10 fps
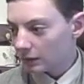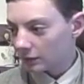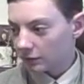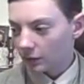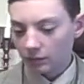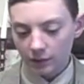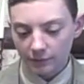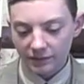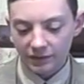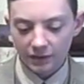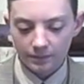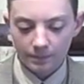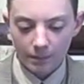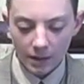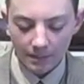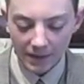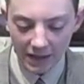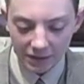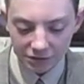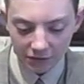So, once again,
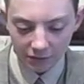packaging